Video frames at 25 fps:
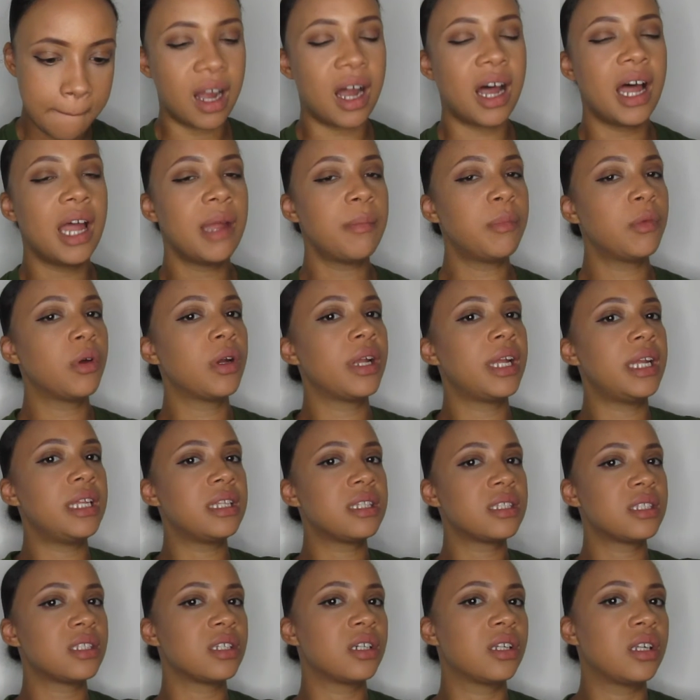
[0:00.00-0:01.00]
I'm not
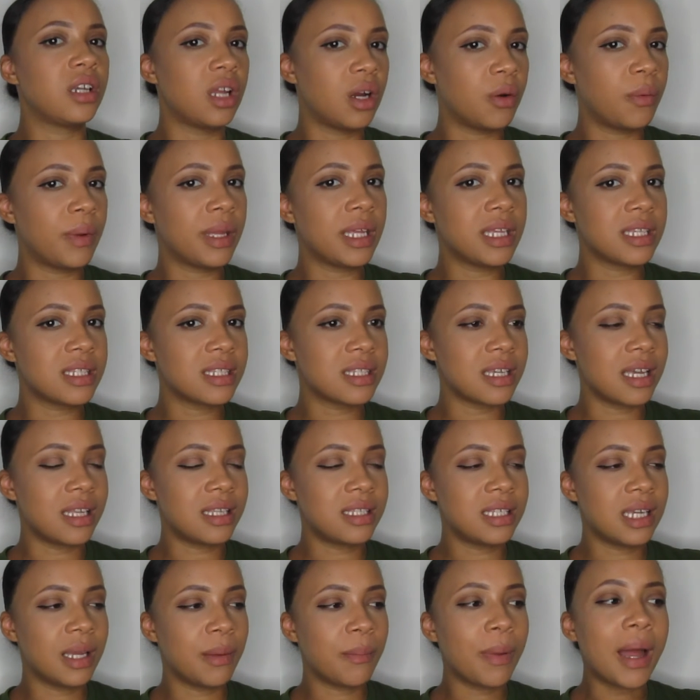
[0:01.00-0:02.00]
into glowing setting